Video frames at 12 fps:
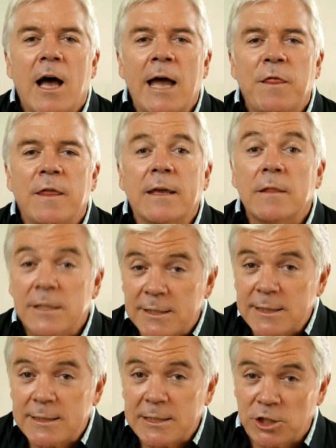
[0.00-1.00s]
I think
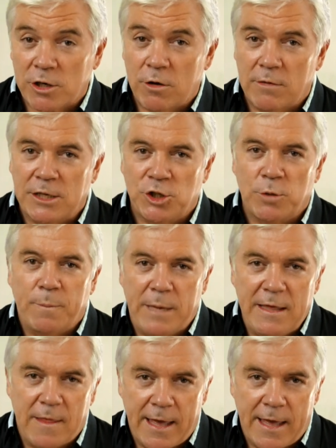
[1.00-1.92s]
this is the show that should be